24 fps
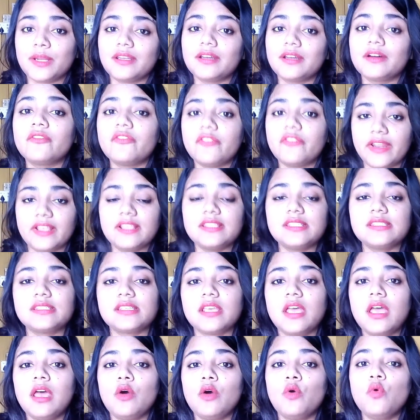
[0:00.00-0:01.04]
but her
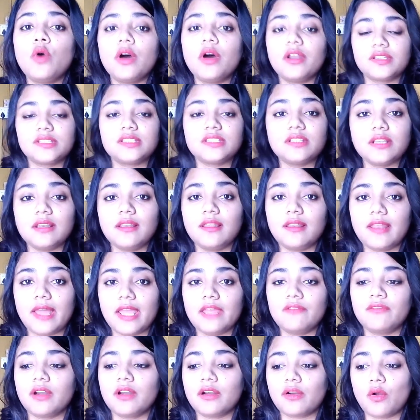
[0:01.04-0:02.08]
friends who are still
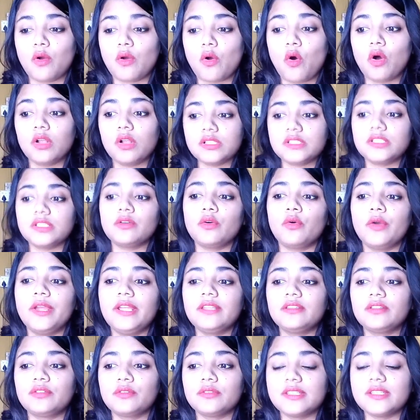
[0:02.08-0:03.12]
alive are also
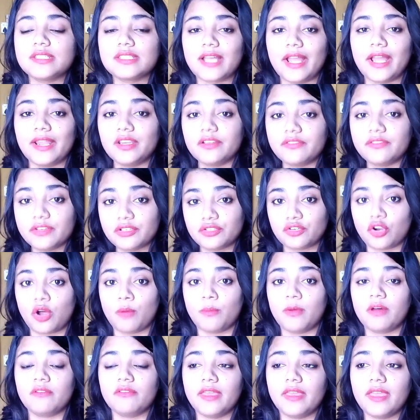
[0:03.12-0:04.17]
going through this kind of a
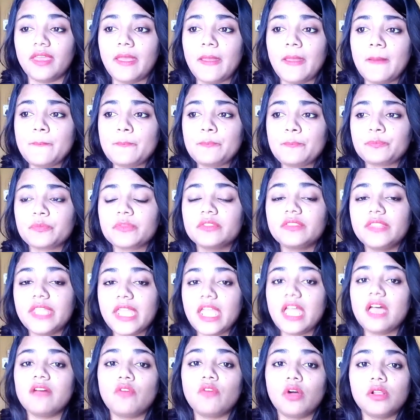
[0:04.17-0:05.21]
trauma where they
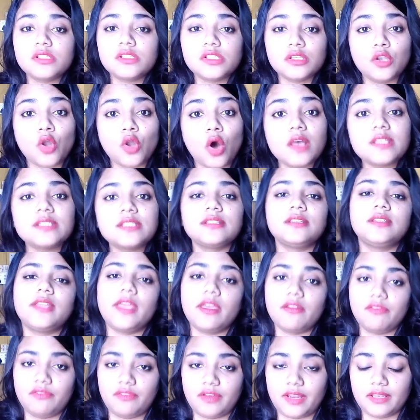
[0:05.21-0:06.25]
have also lost
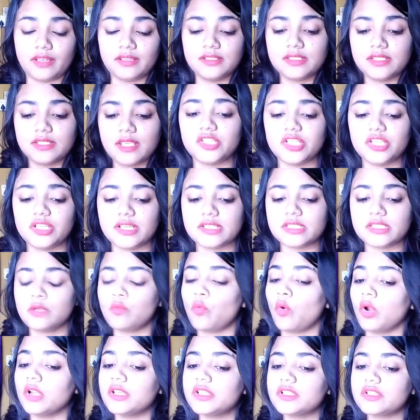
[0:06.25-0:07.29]
their friends, and she
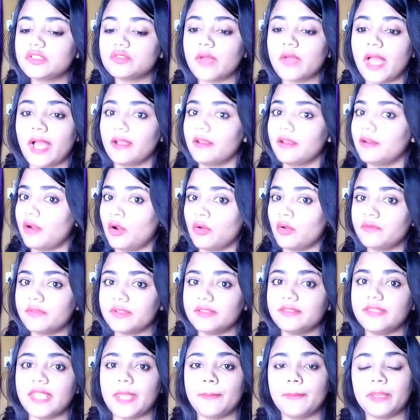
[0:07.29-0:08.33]
doesn't want to hang around
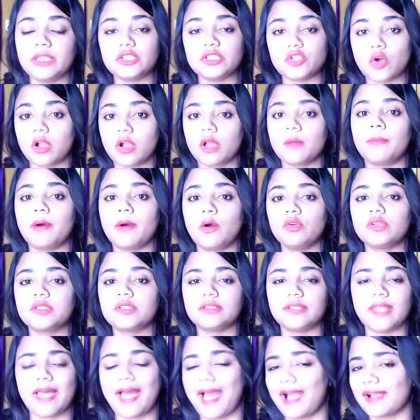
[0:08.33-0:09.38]
with them and talk about
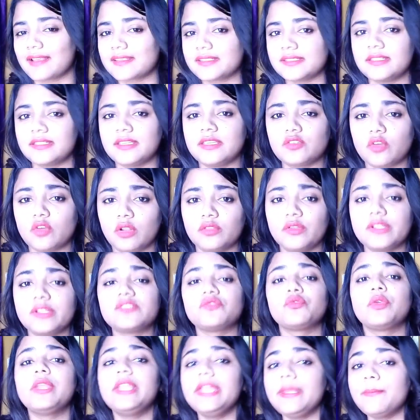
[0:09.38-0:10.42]
the accident, although
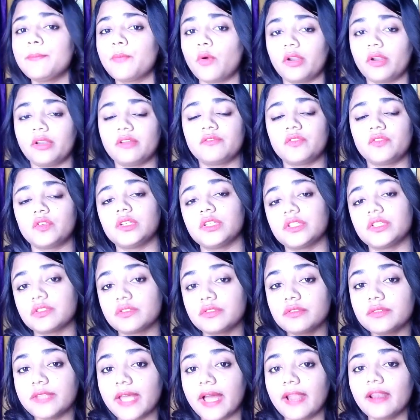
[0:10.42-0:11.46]
it's really important for her to
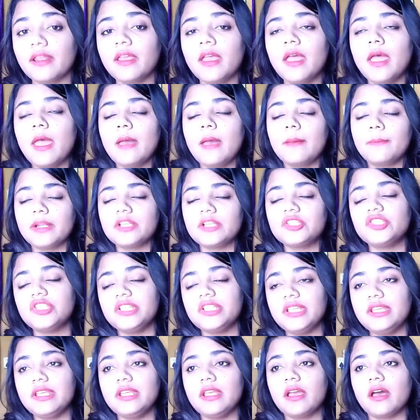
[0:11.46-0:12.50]
do that. But
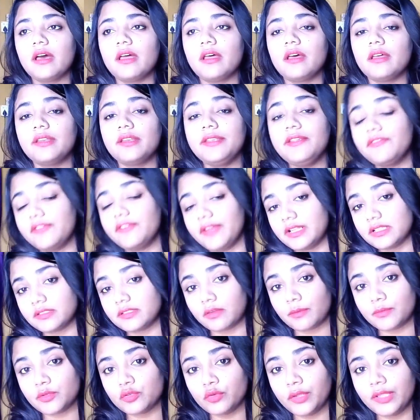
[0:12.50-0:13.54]
she refrains
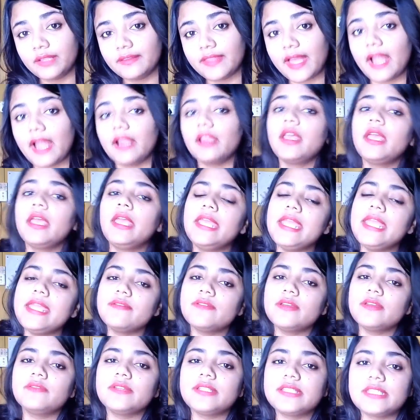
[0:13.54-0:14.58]
from doing that.
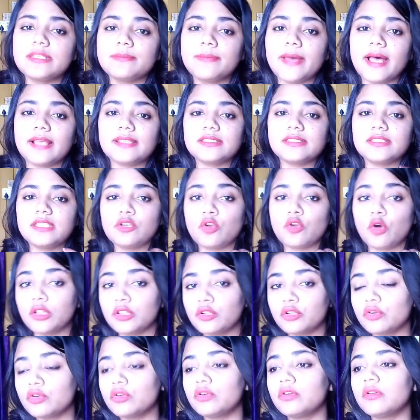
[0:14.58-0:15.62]
Even with Sebastian,
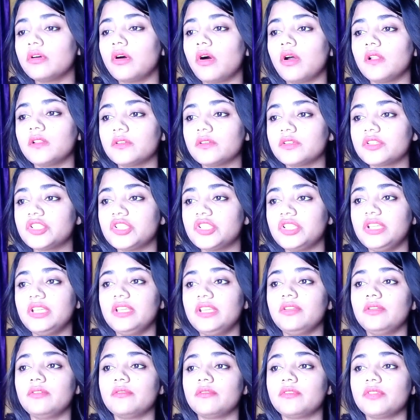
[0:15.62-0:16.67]
although
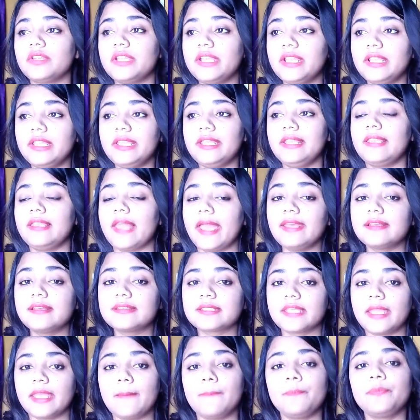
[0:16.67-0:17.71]
she really
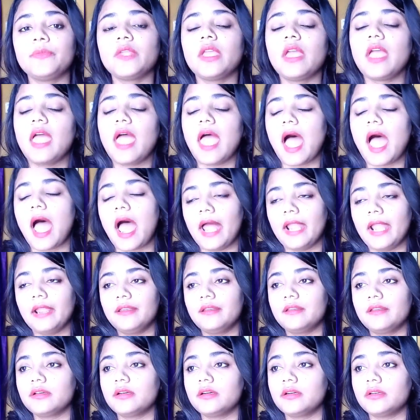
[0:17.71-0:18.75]
likes him,
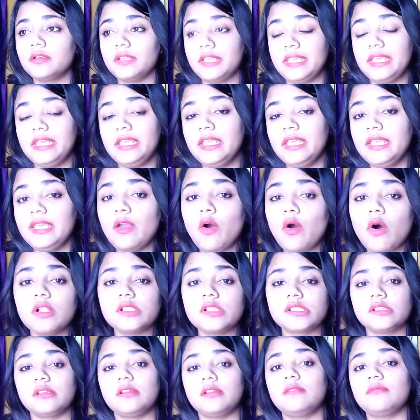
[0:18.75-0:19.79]
and he
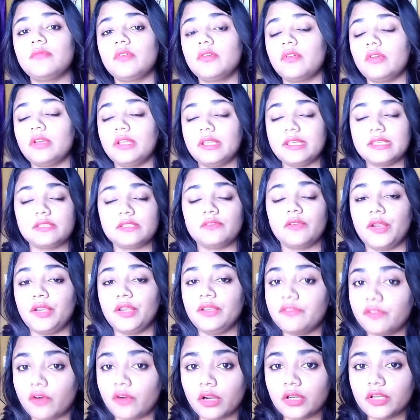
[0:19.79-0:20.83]
also is
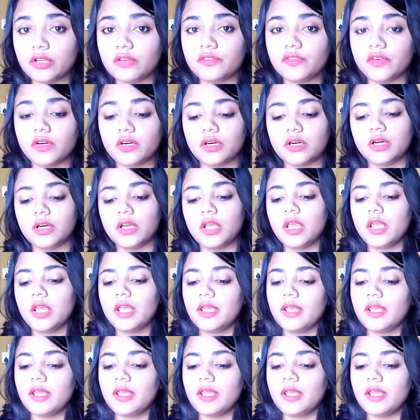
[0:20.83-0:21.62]
very fond of her,